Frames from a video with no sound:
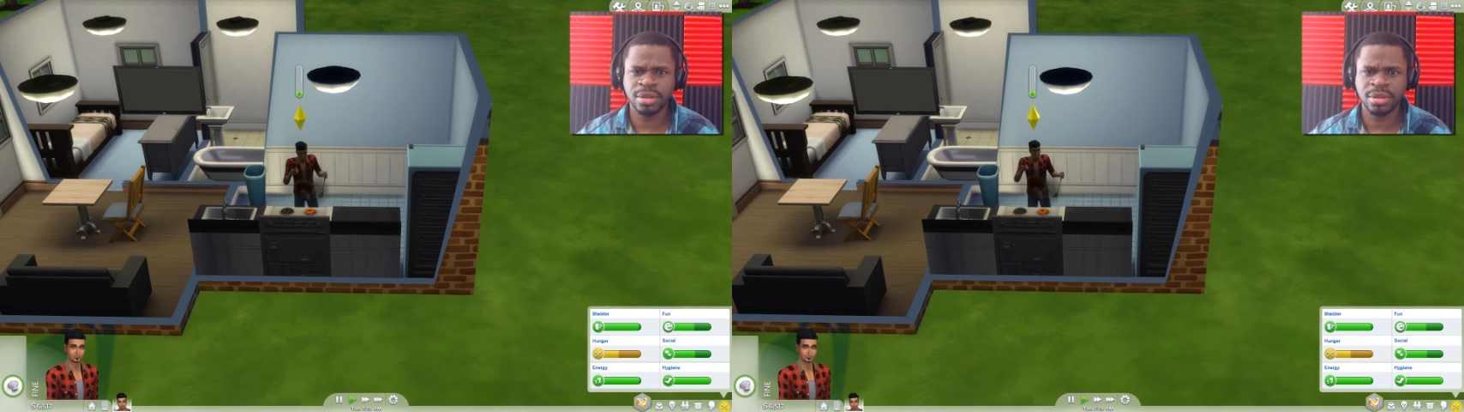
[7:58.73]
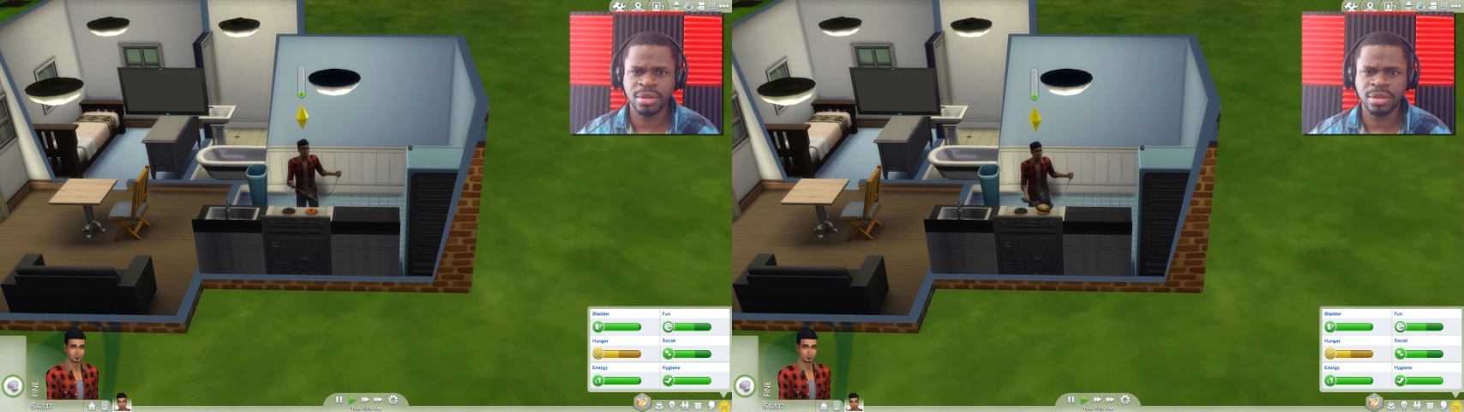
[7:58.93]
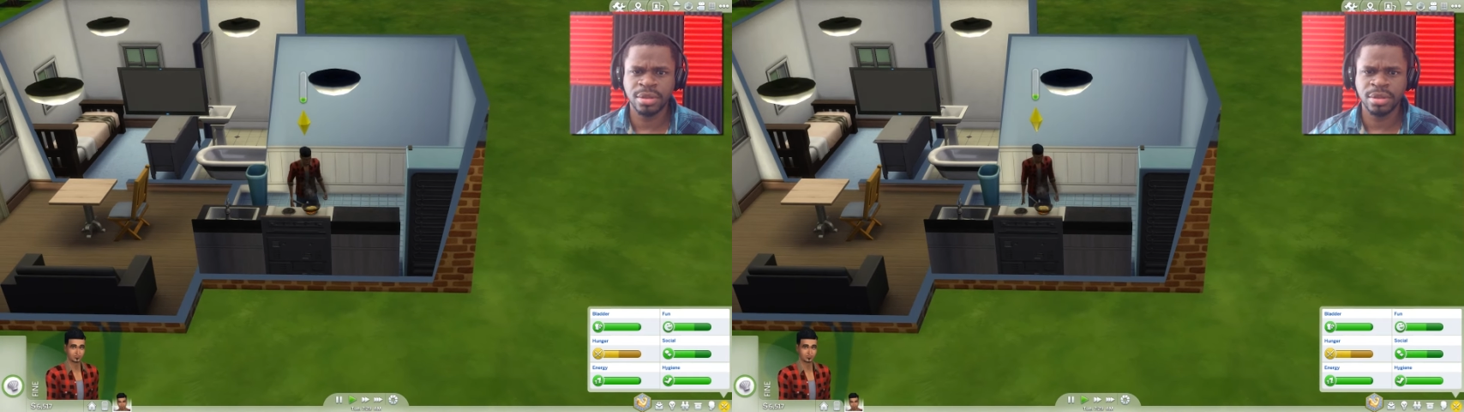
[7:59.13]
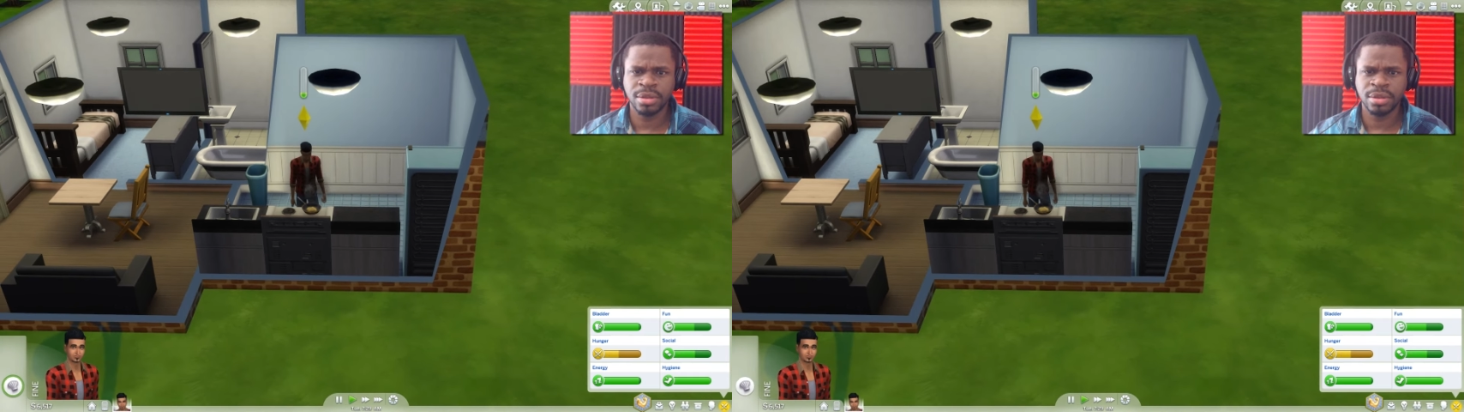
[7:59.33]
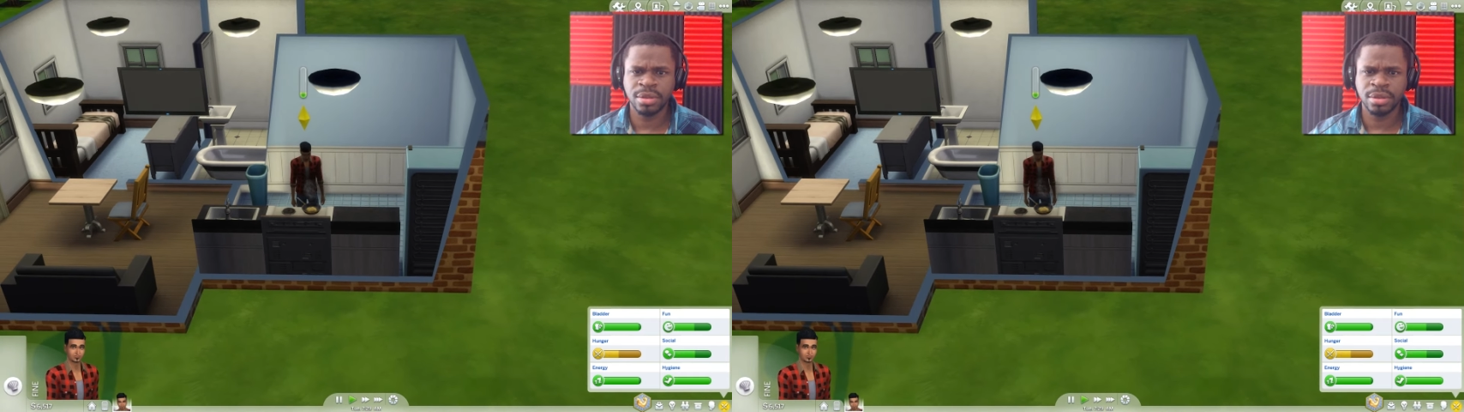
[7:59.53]

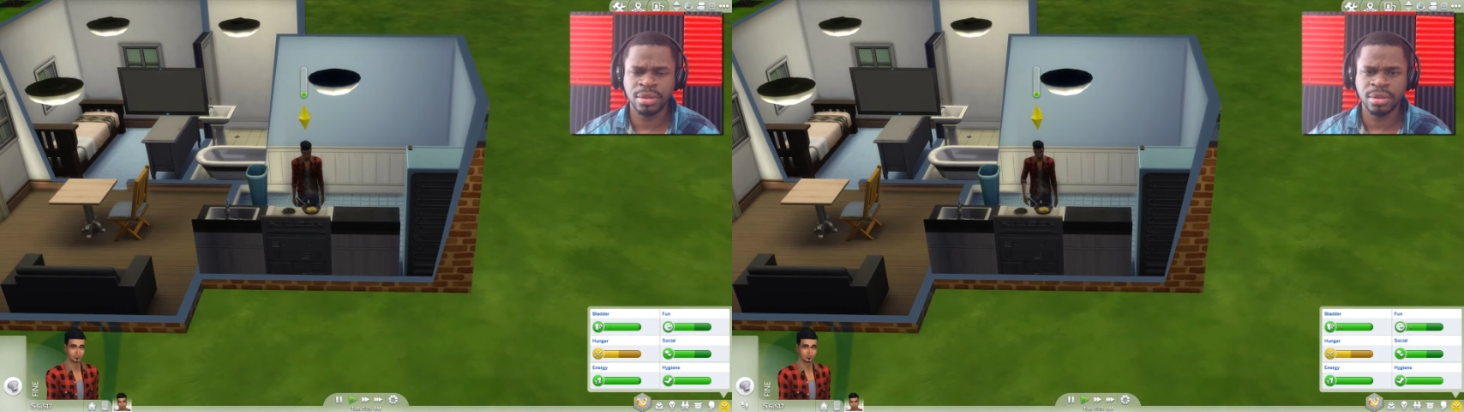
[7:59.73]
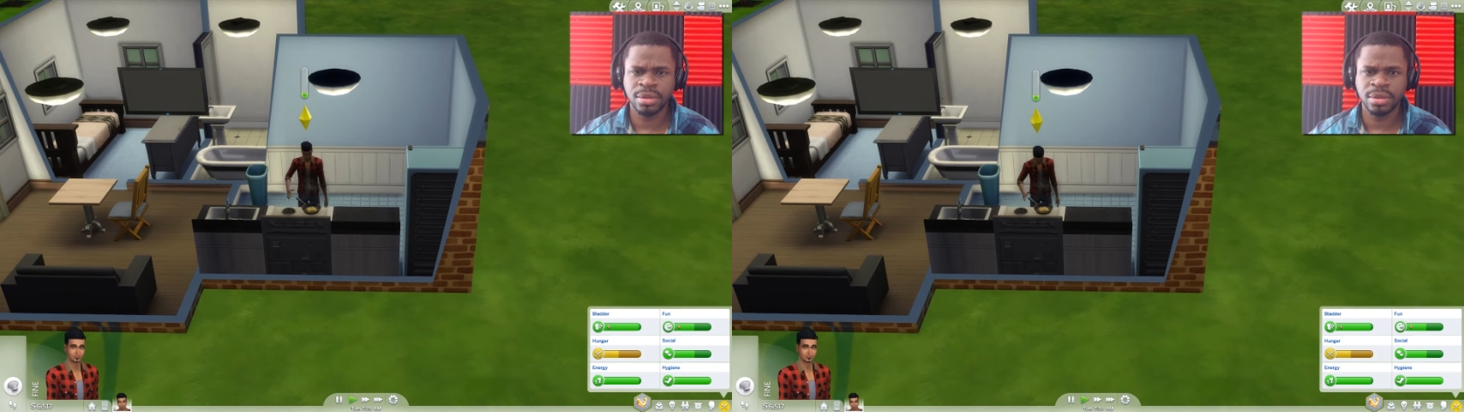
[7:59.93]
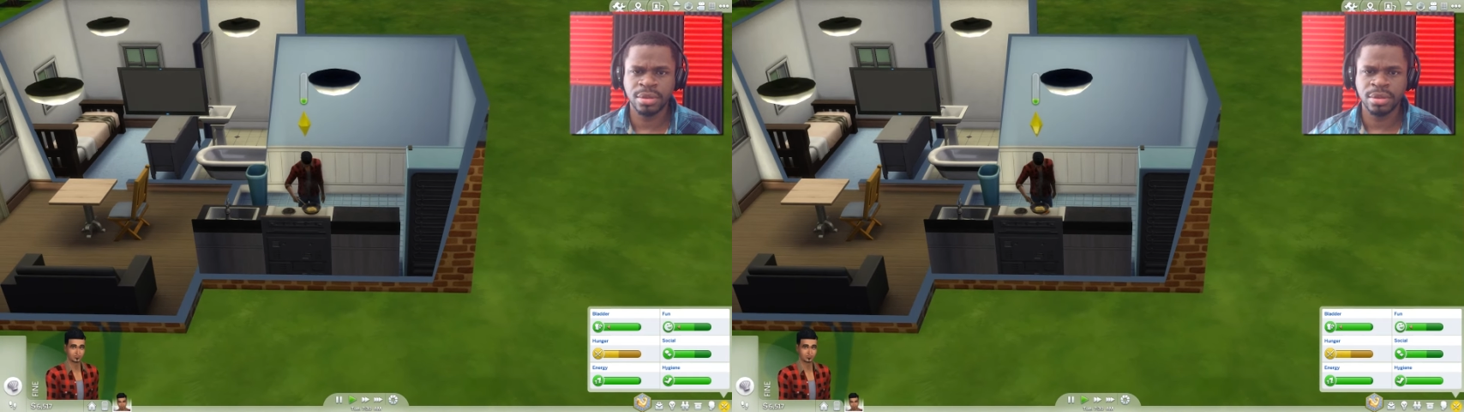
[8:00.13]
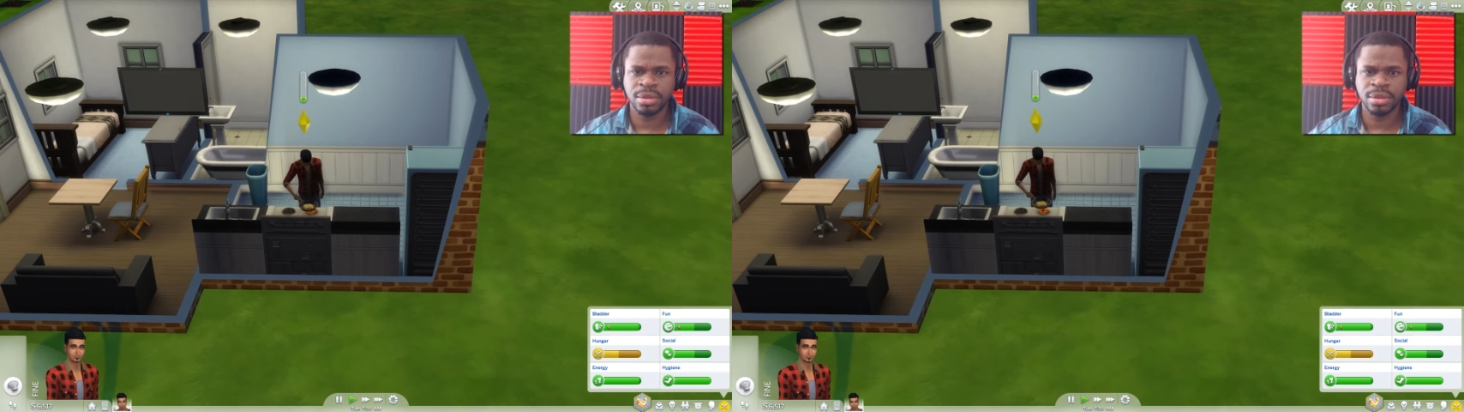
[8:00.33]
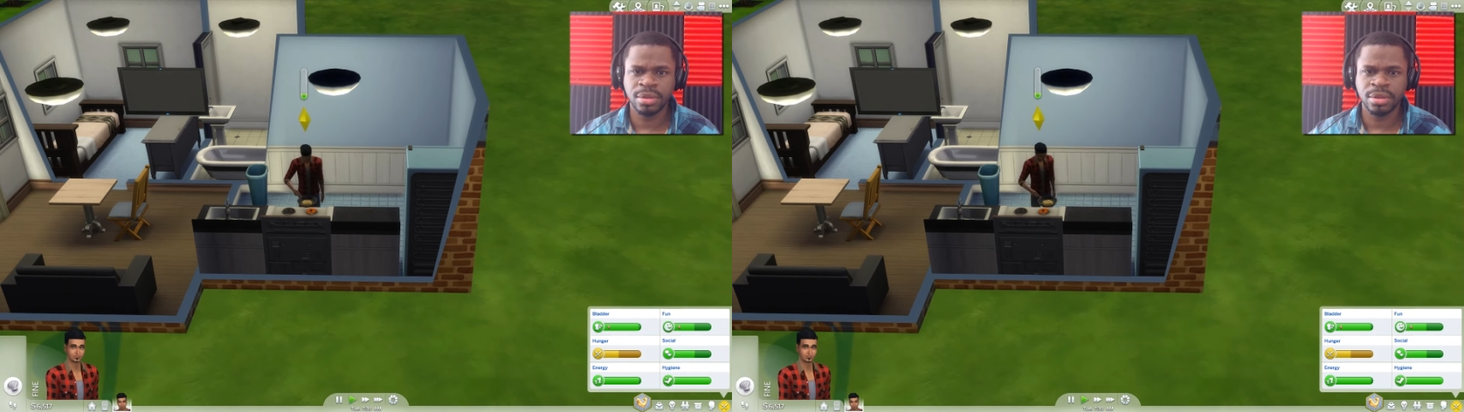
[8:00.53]

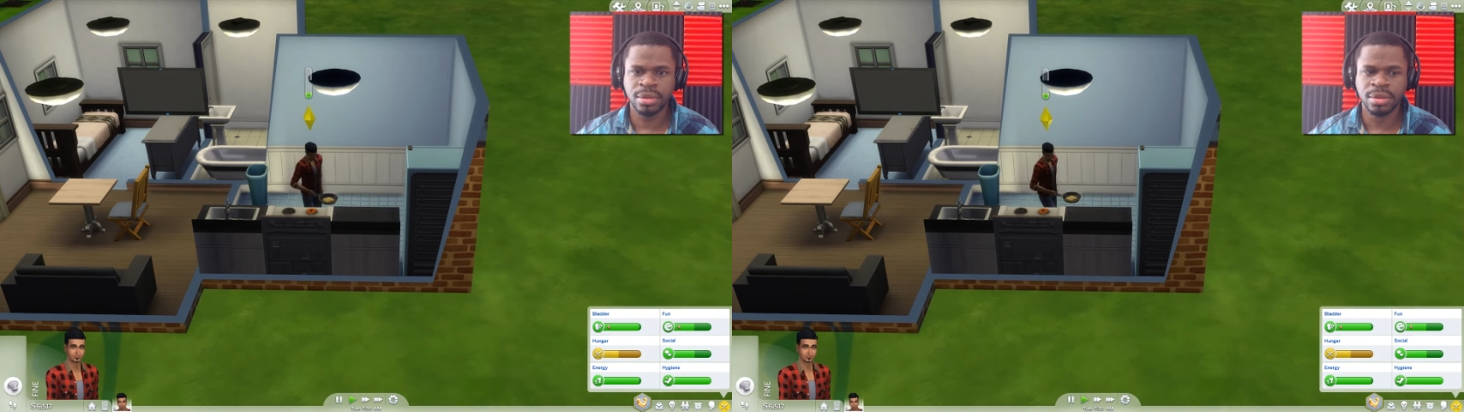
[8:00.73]
Nobody speaks.